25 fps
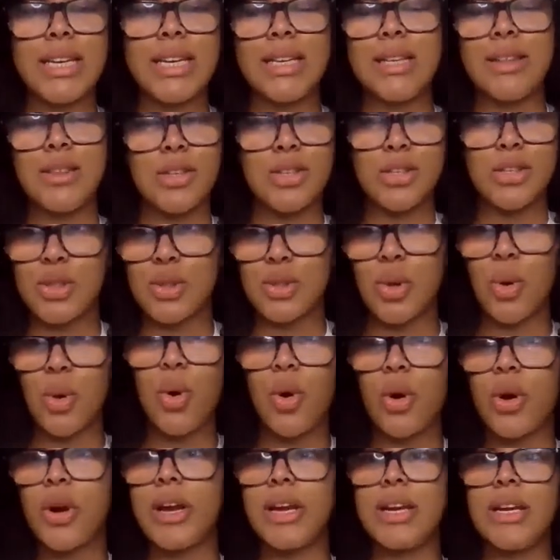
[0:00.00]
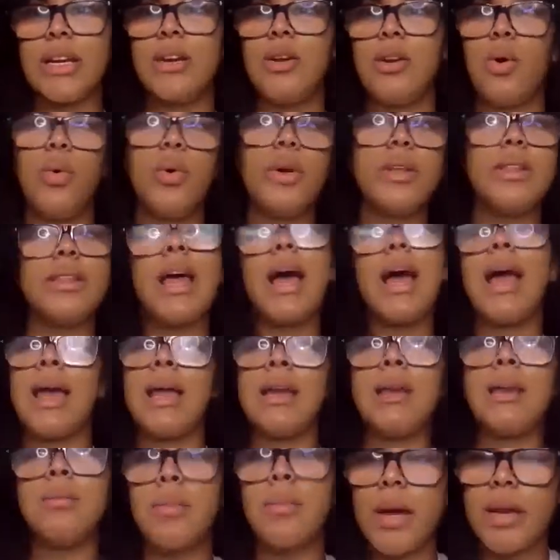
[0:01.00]
in the store and knowing that
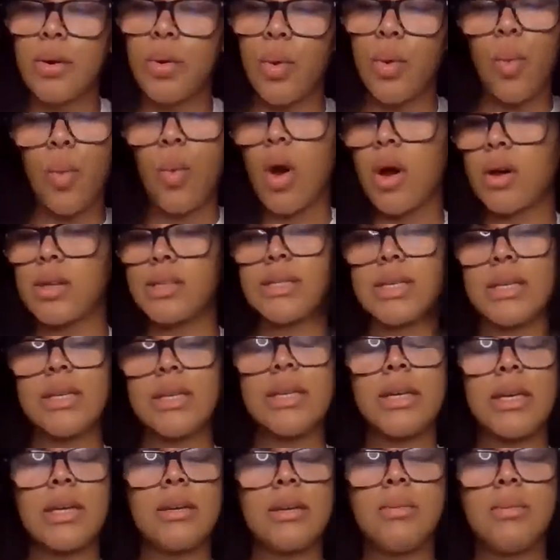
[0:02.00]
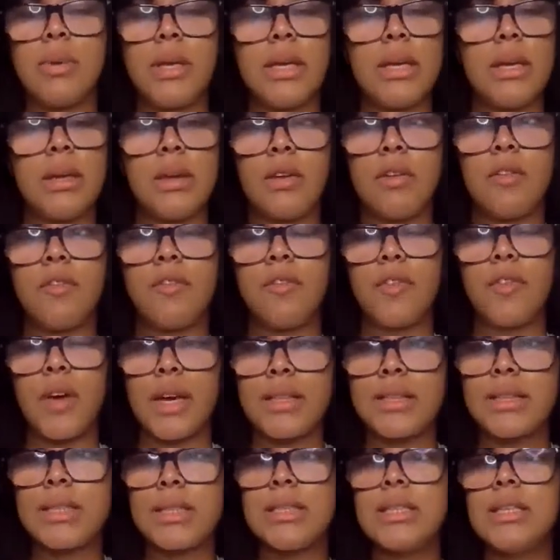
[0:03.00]
anybody who walks in can be
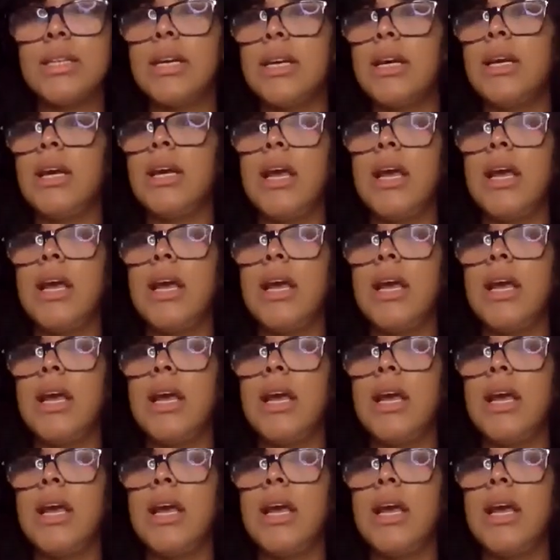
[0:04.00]
infected,